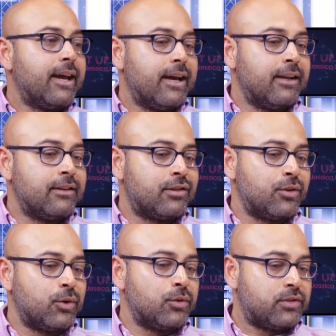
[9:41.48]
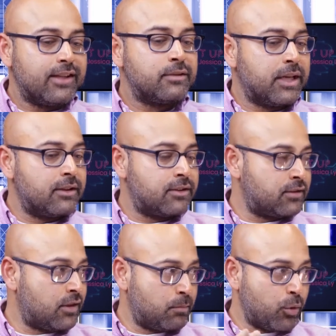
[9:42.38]
and so sales
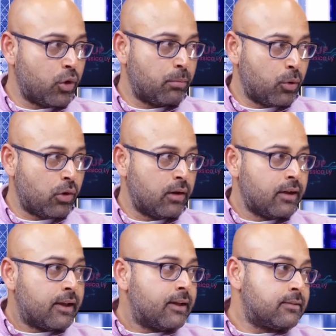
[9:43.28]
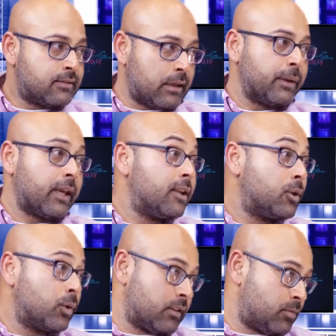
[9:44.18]
managers are more and more stepping
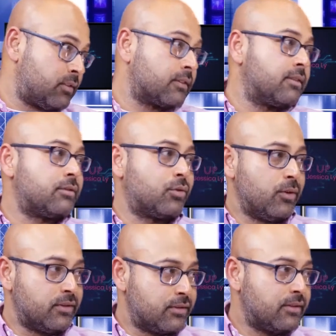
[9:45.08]
into customer success roles.